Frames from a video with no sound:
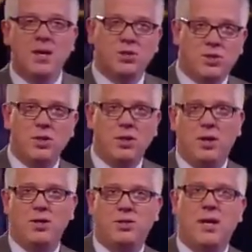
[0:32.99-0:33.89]
stood
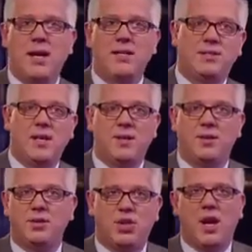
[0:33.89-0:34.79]
alongside
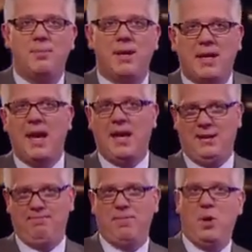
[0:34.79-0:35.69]
Senator John
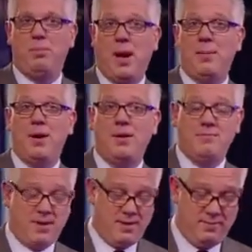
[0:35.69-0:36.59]
McCain. Obama
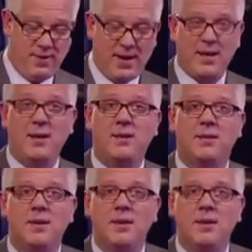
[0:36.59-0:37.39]
invited